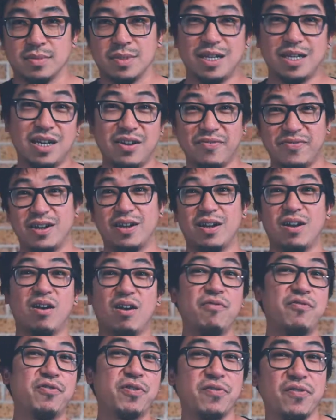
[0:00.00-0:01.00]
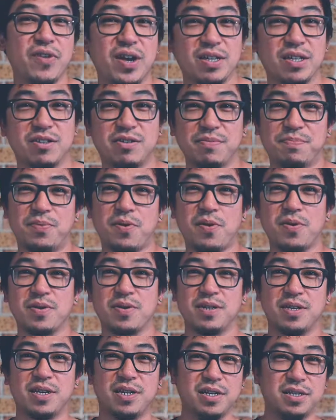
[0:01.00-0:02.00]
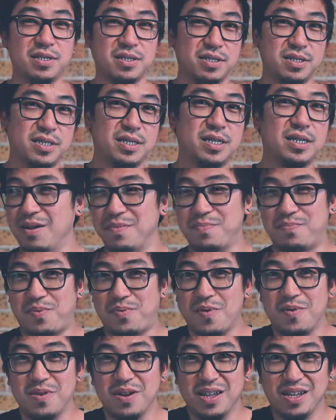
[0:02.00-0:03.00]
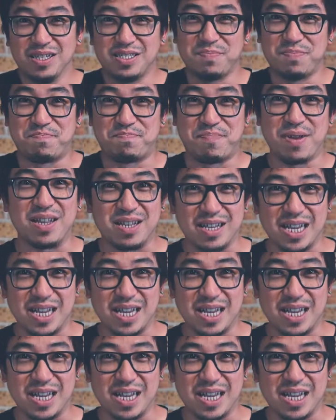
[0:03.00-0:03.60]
Then after that, off we went to Broken Hill. Broken Hill is a big